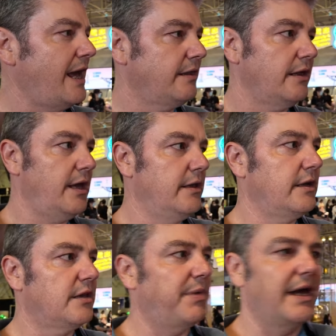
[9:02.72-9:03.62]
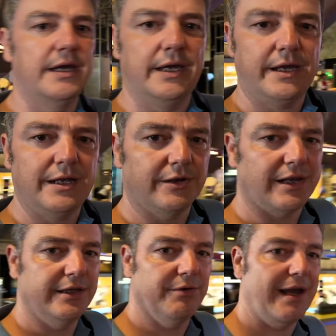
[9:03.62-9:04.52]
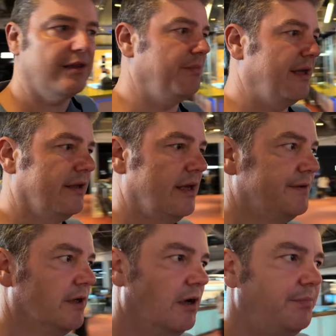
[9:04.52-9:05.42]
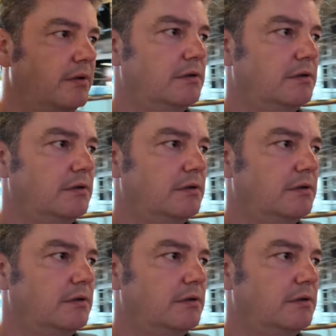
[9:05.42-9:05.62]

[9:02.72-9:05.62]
exit is just by here. Looks like you exit by the gift shop.